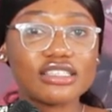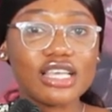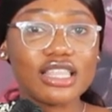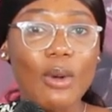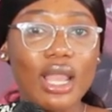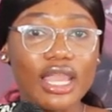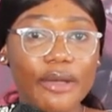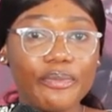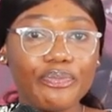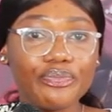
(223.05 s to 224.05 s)
Shatta Wale,
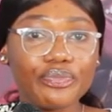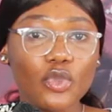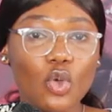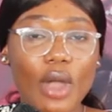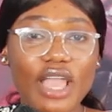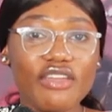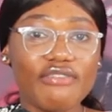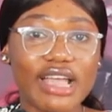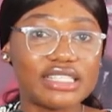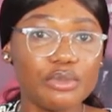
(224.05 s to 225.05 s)
we're
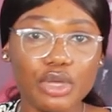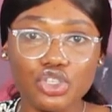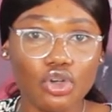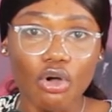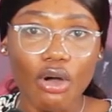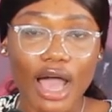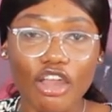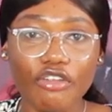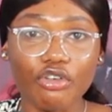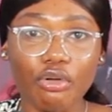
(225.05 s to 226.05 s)
inviting me to you. I
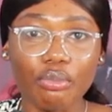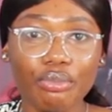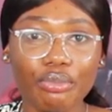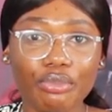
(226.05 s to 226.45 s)
don't know.